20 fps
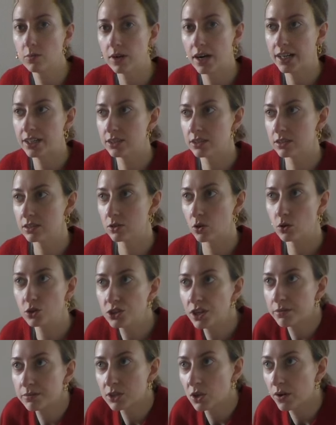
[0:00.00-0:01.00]
where I told
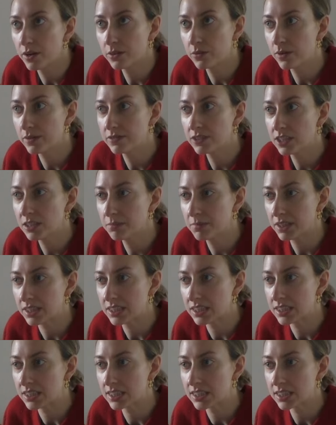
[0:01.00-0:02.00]
you I was going thrifting
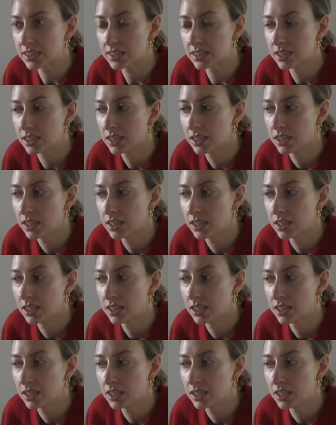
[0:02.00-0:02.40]
because